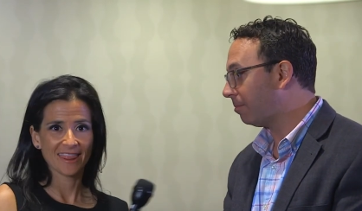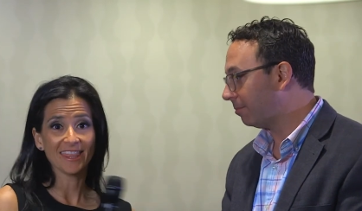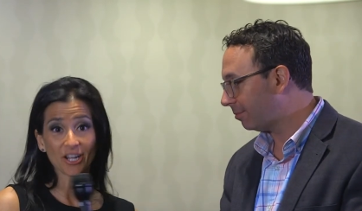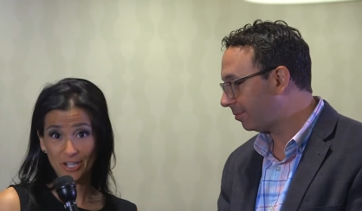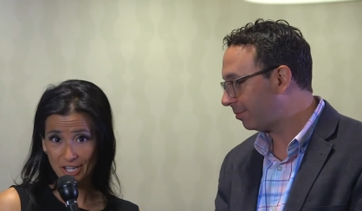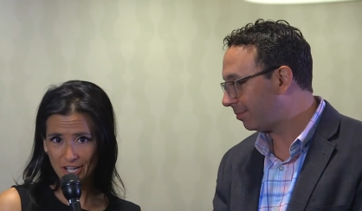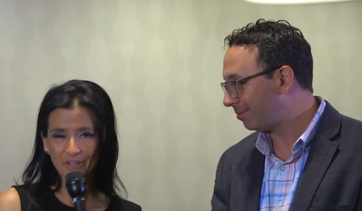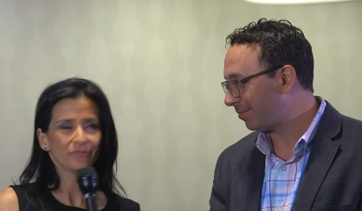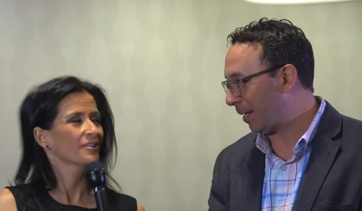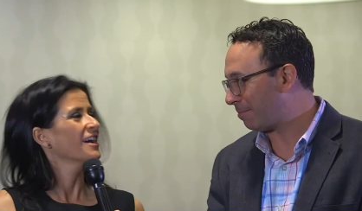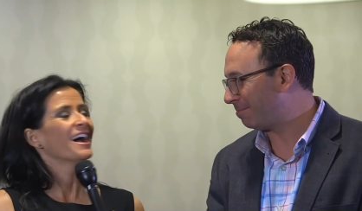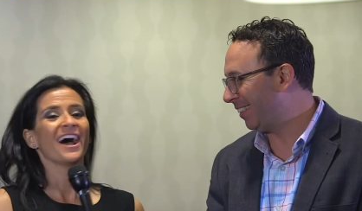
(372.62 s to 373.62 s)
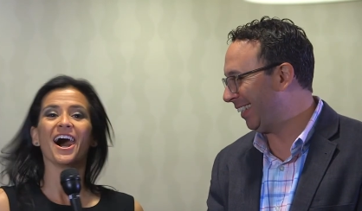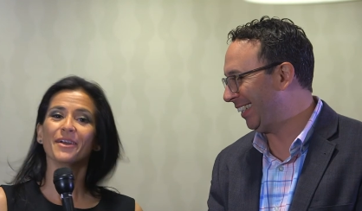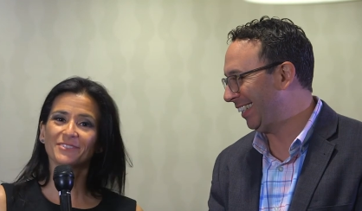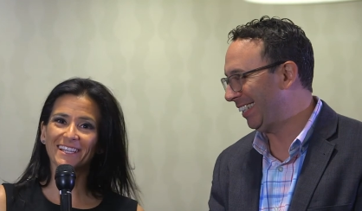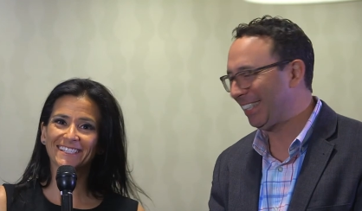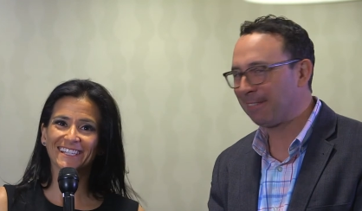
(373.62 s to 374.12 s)
Speaker 1: There you go. Yep. I'm
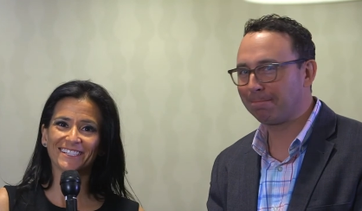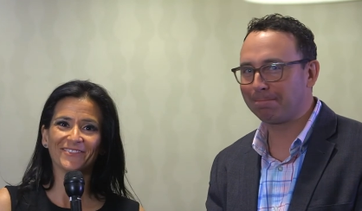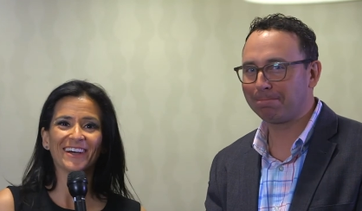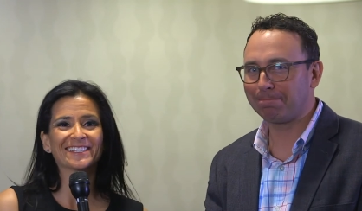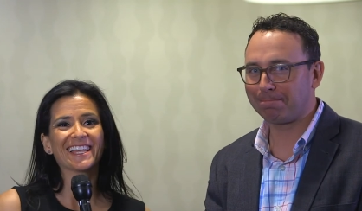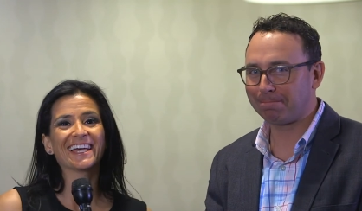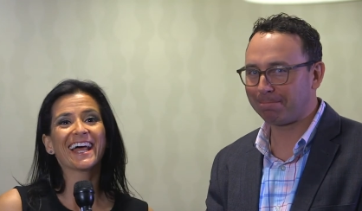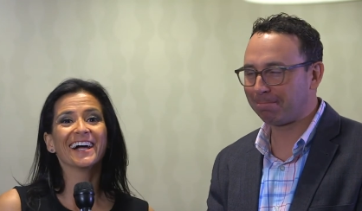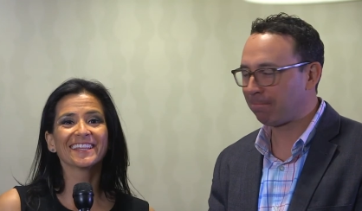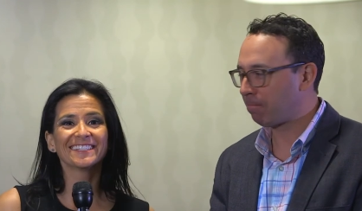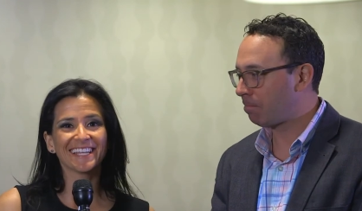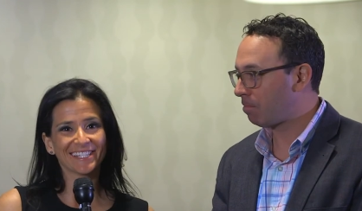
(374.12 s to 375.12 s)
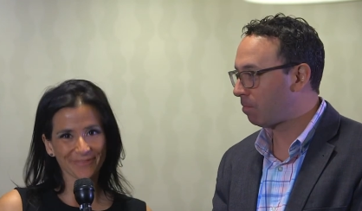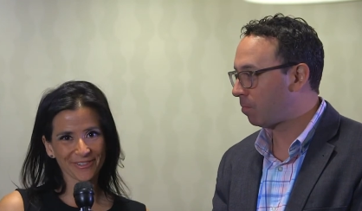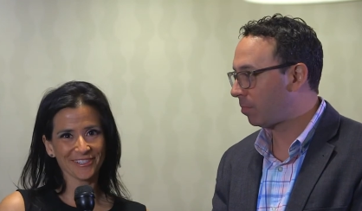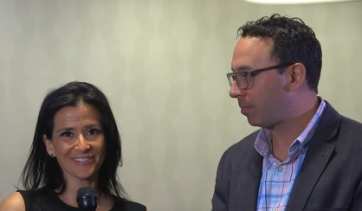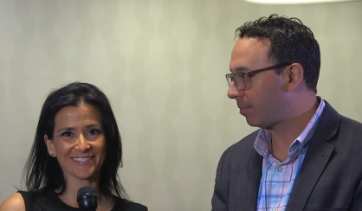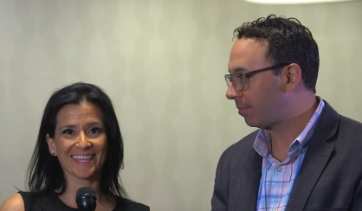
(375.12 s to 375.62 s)
Jessica DaMassa at Health
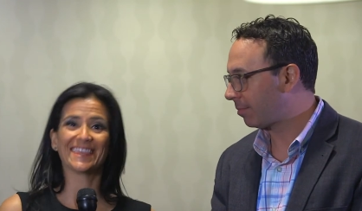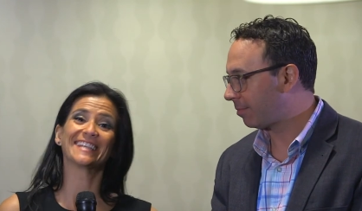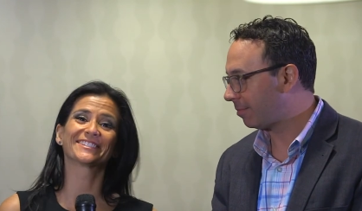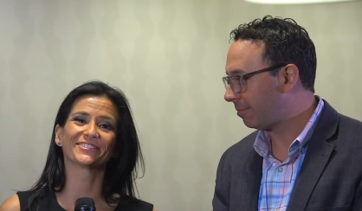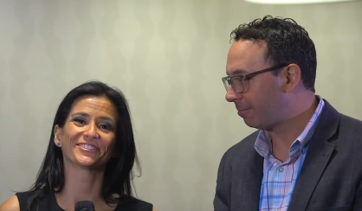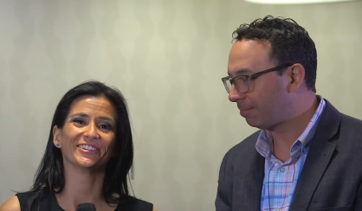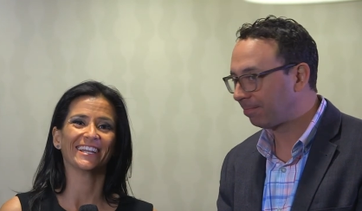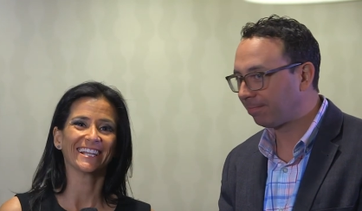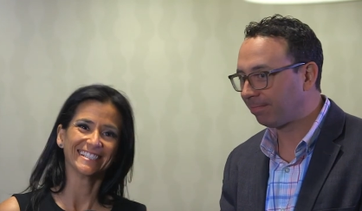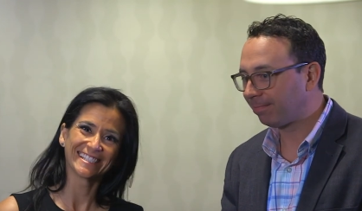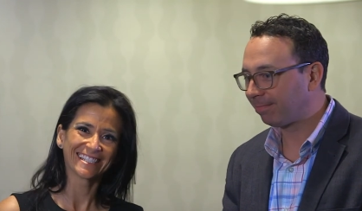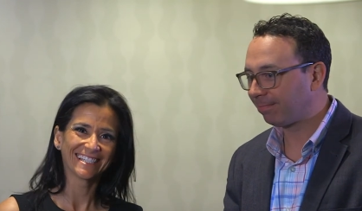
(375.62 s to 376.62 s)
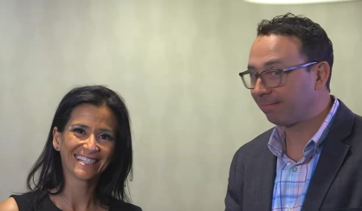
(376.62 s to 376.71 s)
Datapalooza. Thanks for joining us.